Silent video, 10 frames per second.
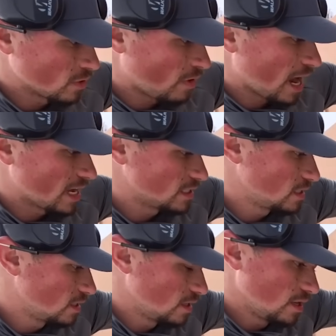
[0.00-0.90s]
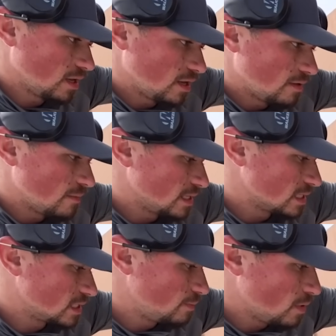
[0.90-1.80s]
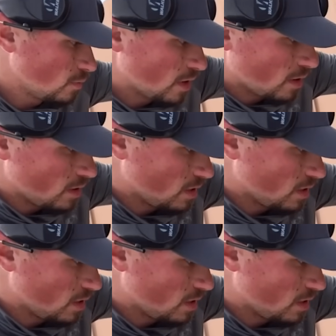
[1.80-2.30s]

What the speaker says: the grass makes it spin weird,